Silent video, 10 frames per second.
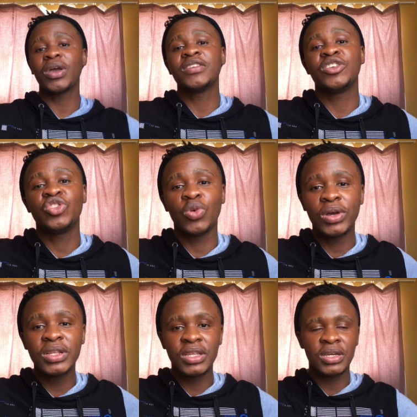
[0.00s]
you guys
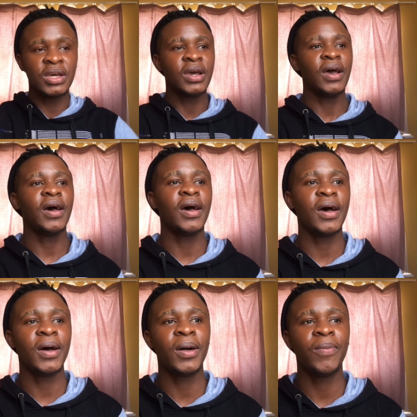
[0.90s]
enjoyed
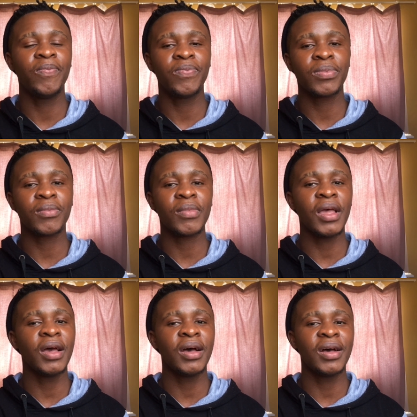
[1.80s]
um,
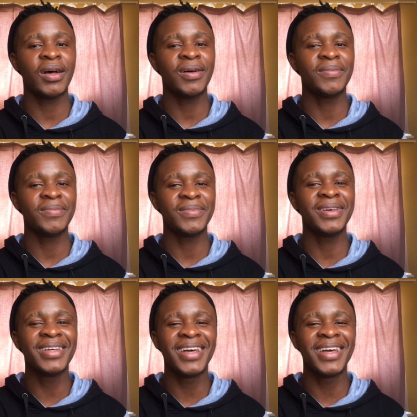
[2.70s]
um